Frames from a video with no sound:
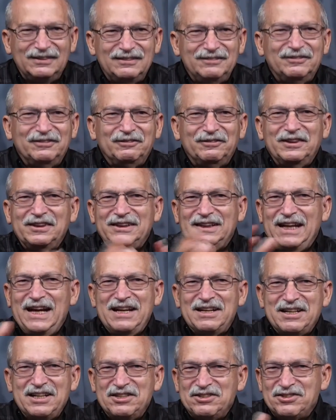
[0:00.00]
what
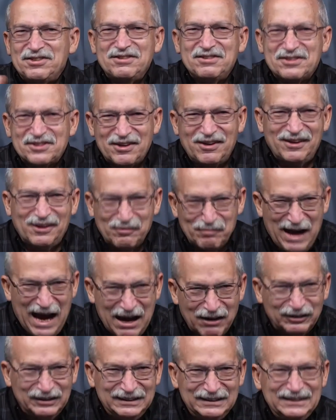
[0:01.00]
that issue is all
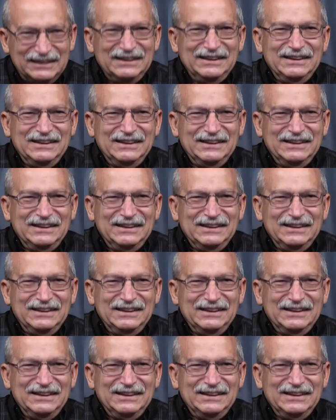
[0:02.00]
about.